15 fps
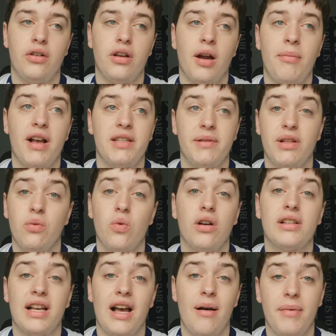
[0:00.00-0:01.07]
are possibly the
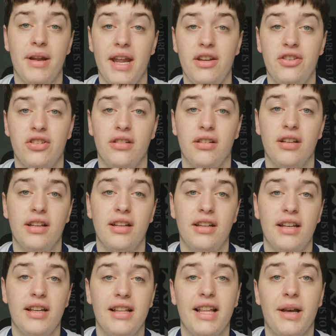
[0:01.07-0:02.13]
worst combination
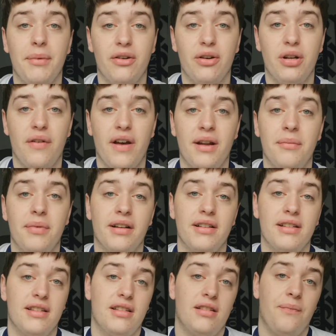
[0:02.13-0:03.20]
that we could have had,
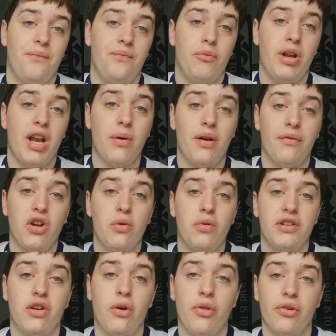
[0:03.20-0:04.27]
because we now have no
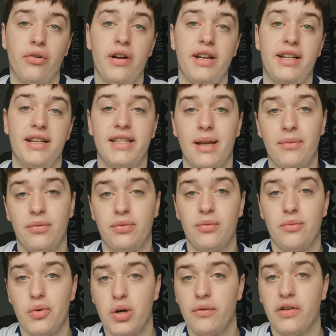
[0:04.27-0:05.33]
go on the right except
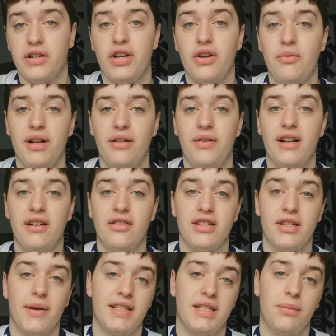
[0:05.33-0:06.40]
one of our two
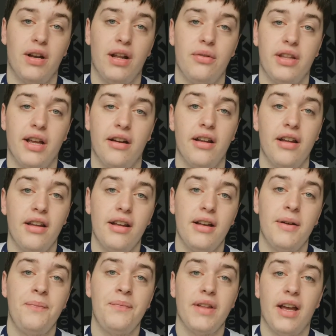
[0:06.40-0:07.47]
midfielders who has to pull out there.
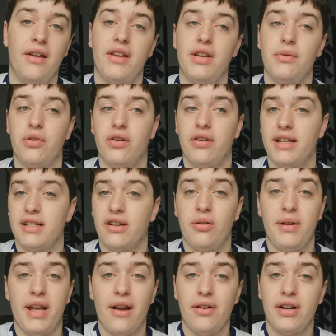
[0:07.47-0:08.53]
And then you wonder, is it
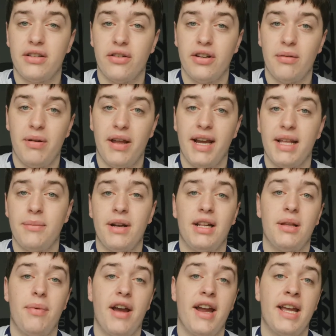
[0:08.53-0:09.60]
going to be Eric Dyer playing in the middle
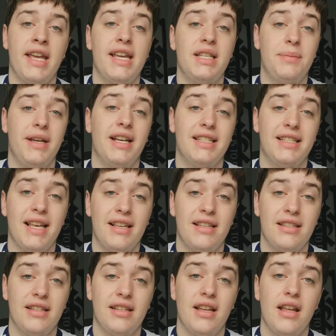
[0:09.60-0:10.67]
of the park? He's being
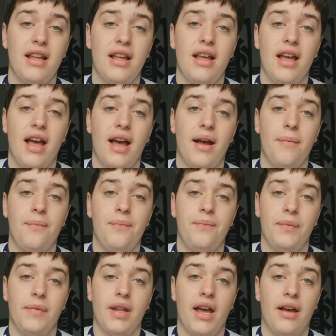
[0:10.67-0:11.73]
assessed
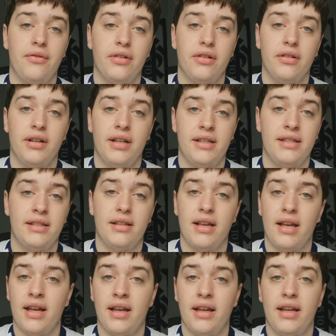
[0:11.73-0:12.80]
after his
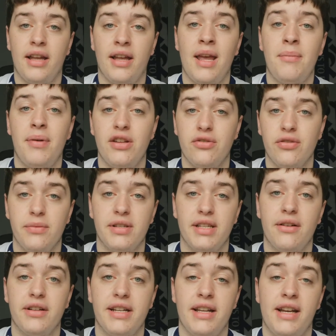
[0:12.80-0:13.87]
hip injury was
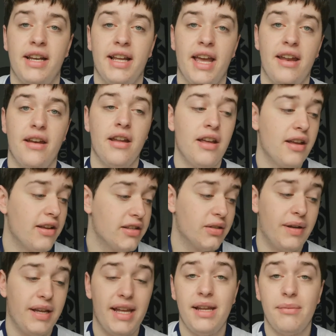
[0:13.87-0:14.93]
irritated again,
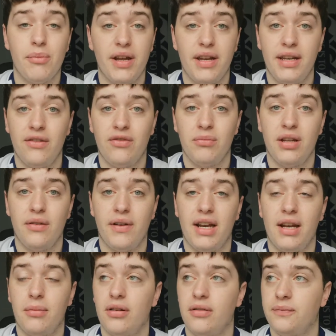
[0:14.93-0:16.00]
so he mightn't even be
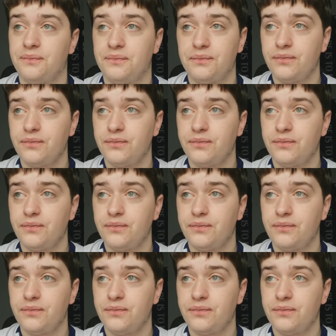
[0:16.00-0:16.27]
available.